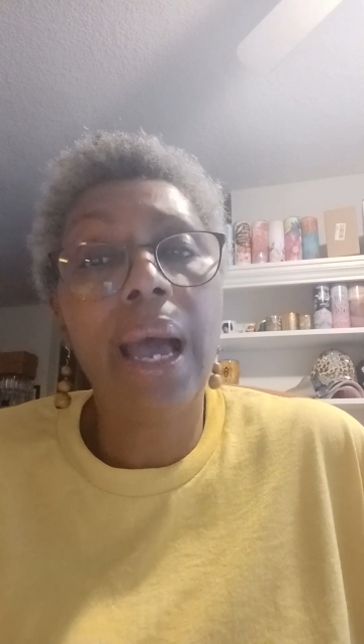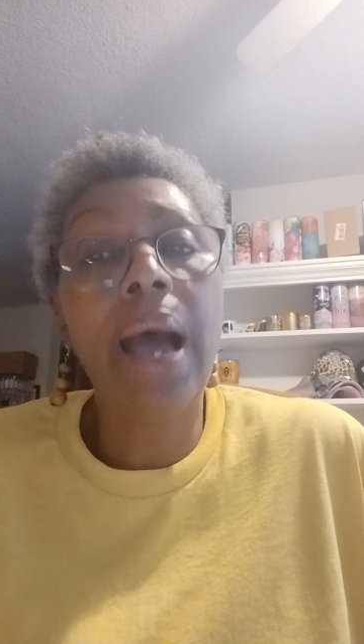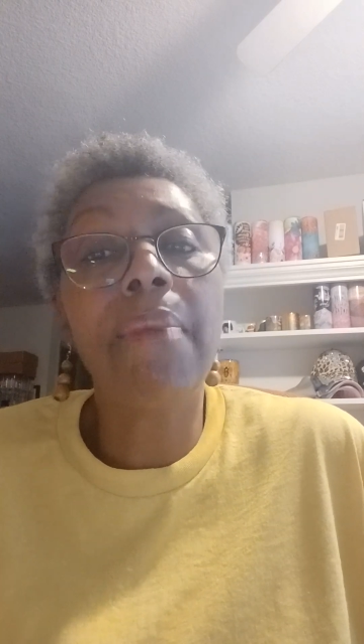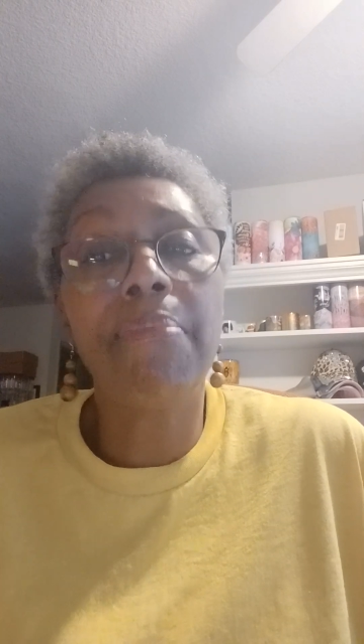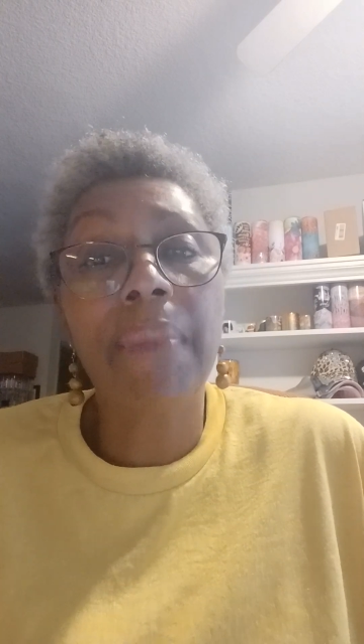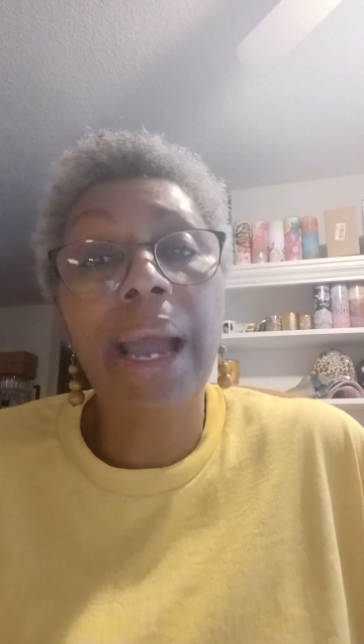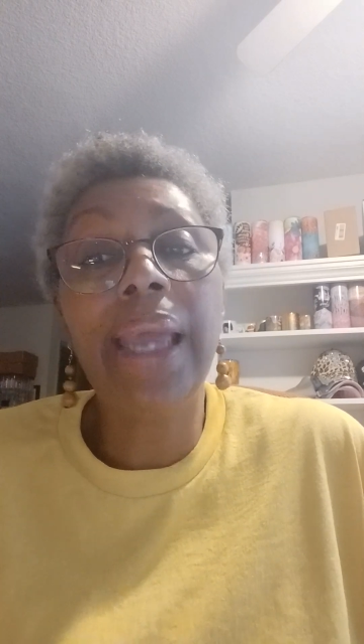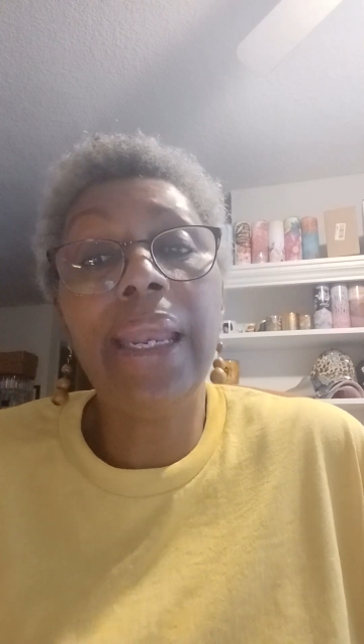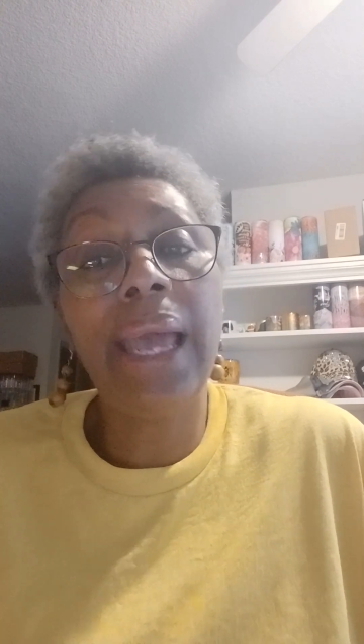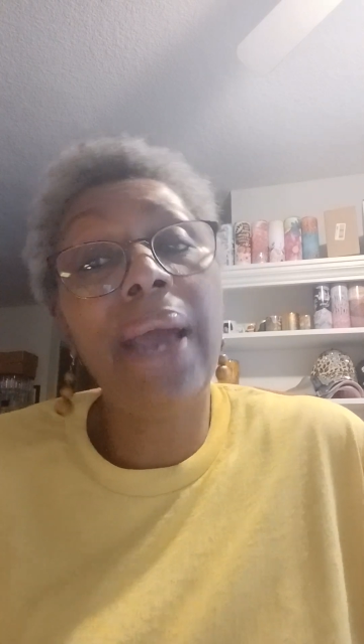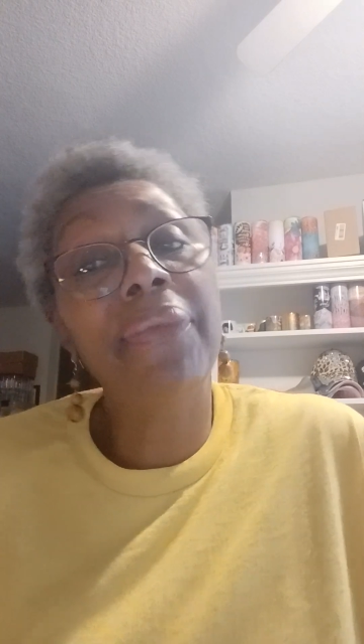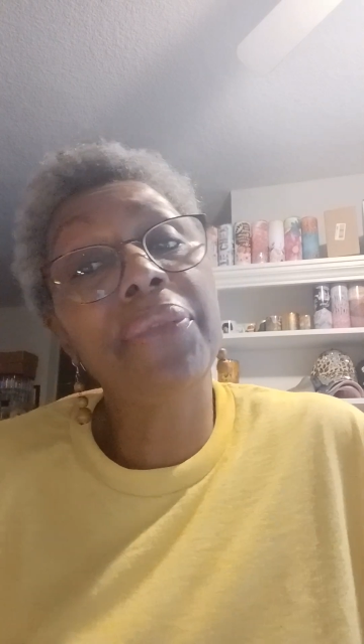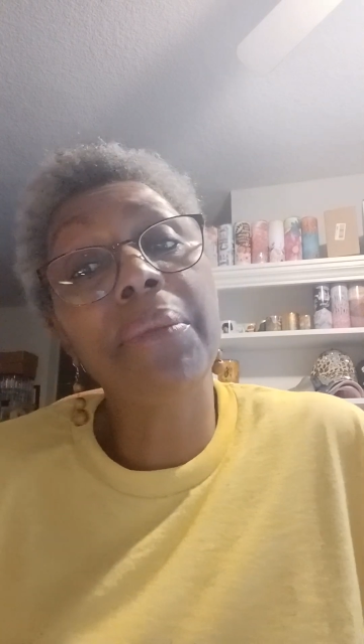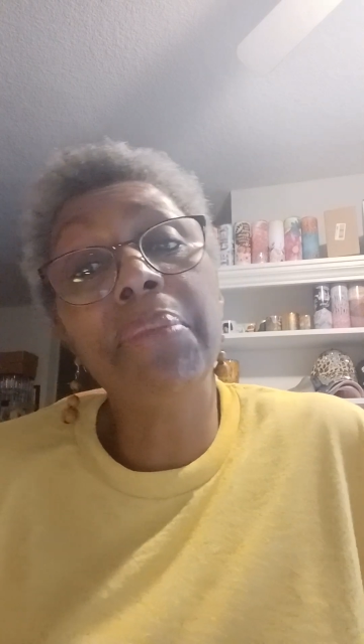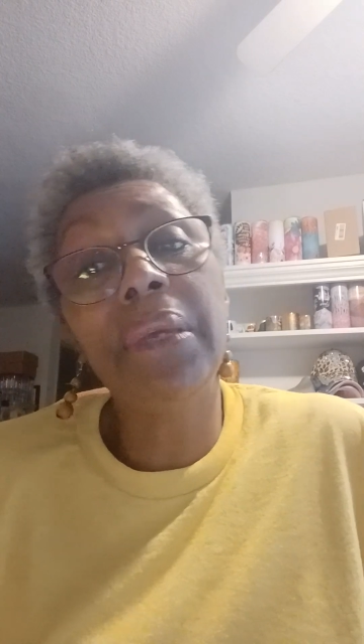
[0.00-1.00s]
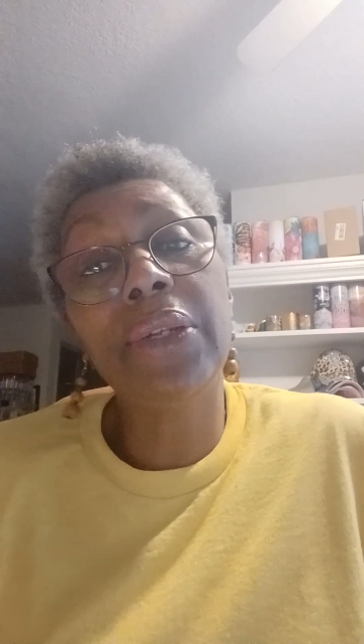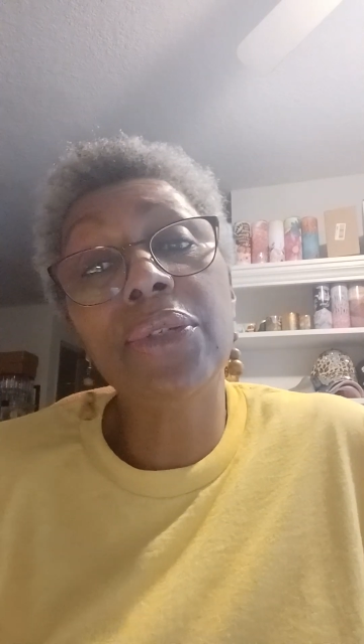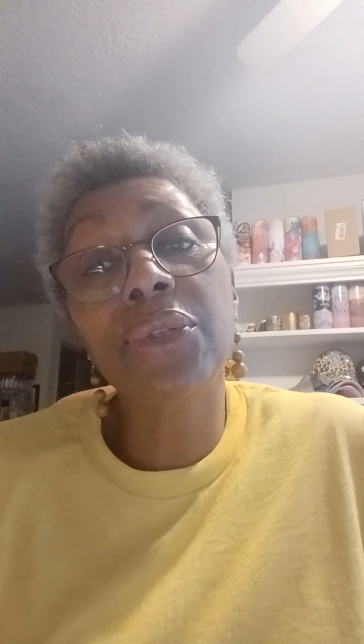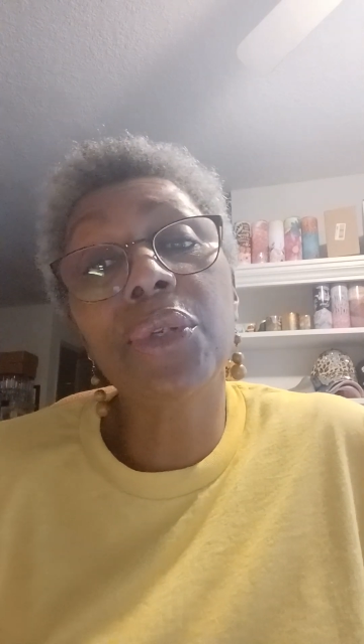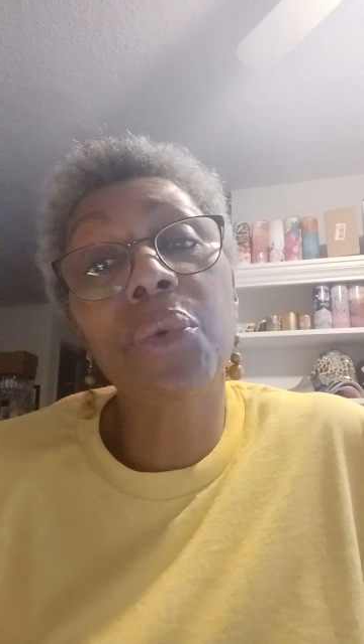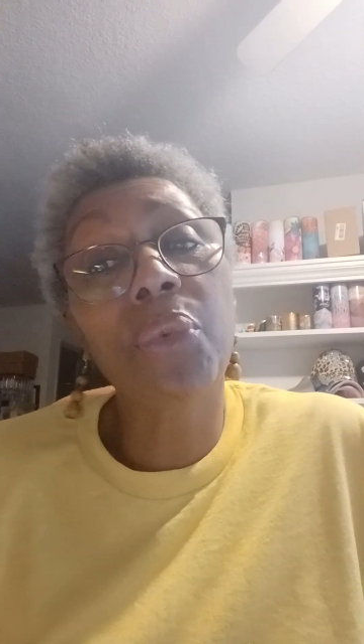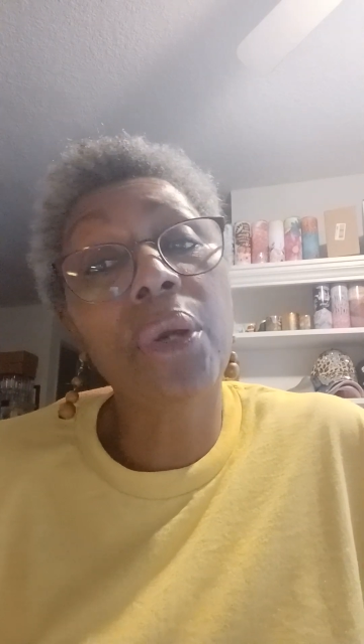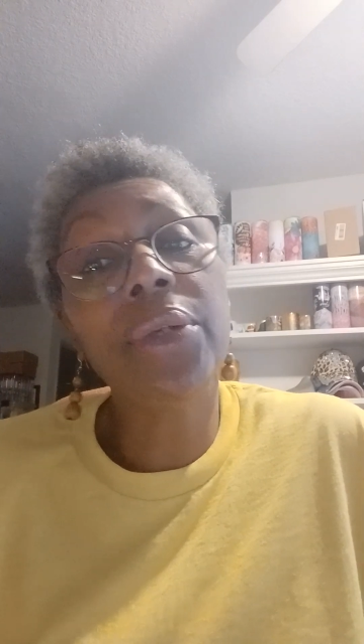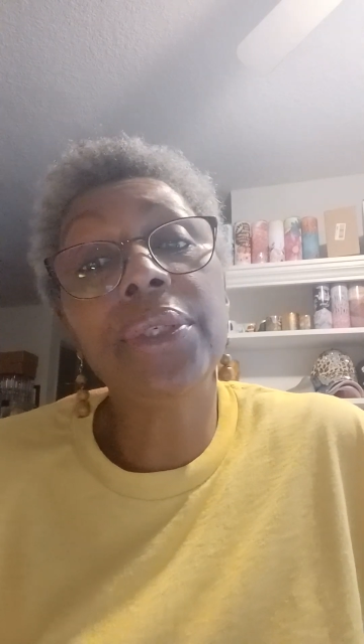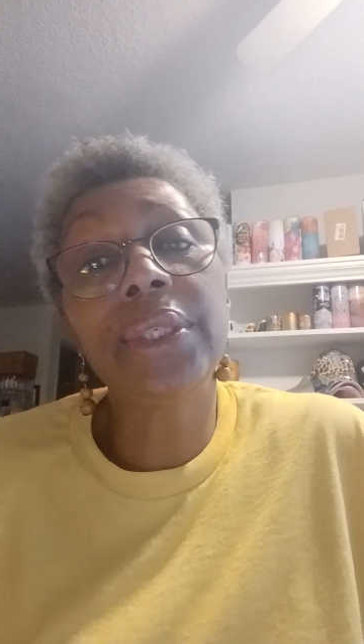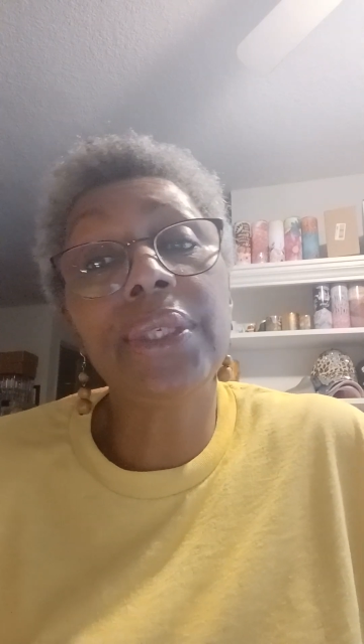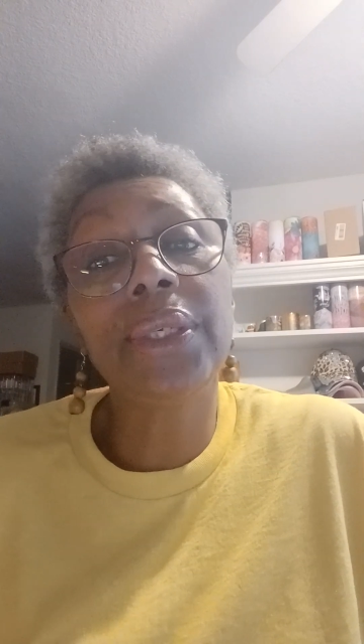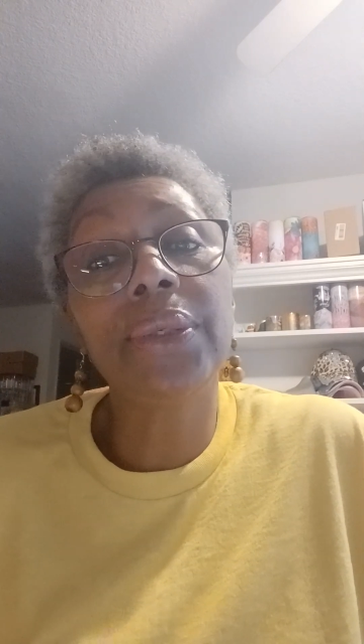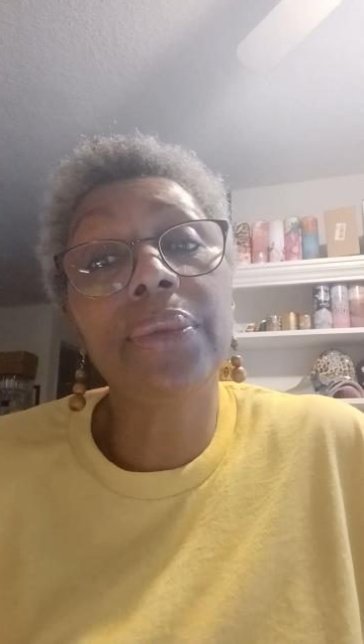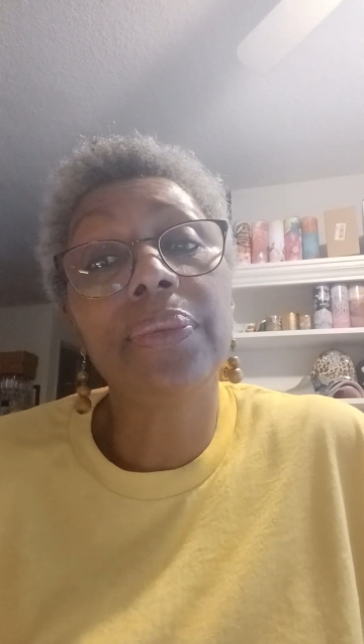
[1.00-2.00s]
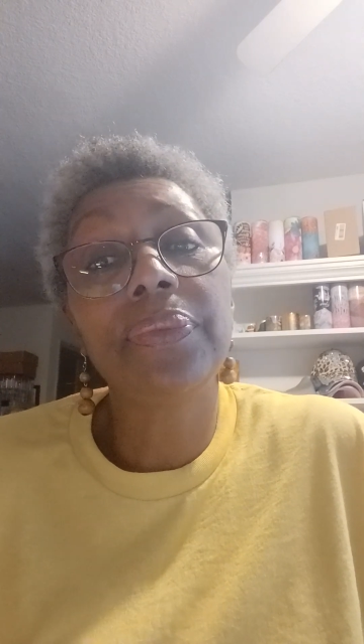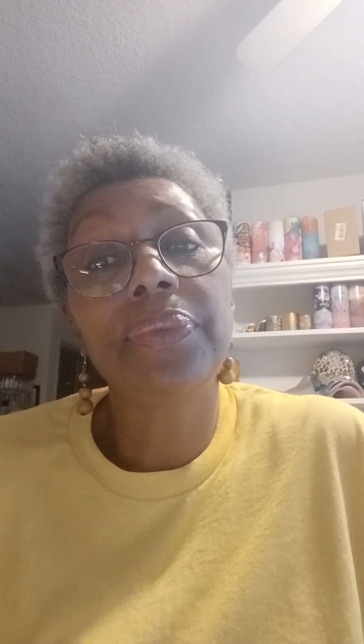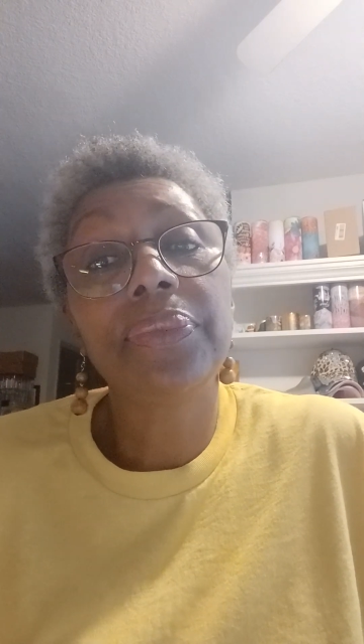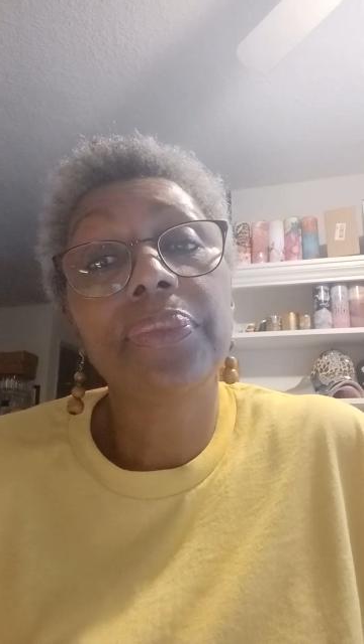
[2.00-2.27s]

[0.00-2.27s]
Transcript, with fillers: I might have to minister the word to you.